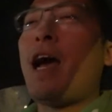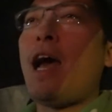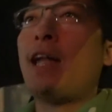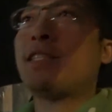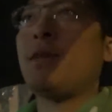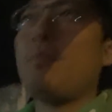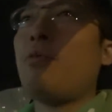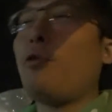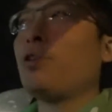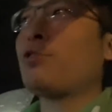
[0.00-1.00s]
at some
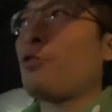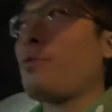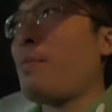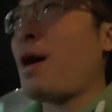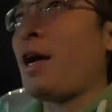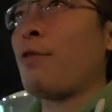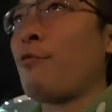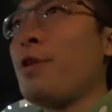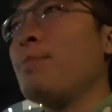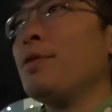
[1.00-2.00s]
point during my
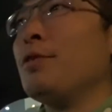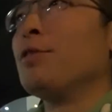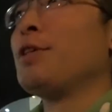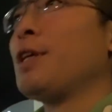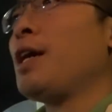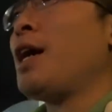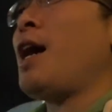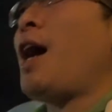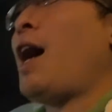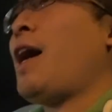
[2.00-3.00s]
rebuild,
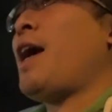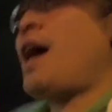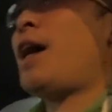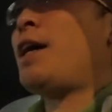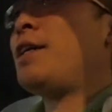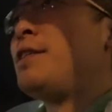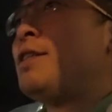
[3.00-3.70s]
I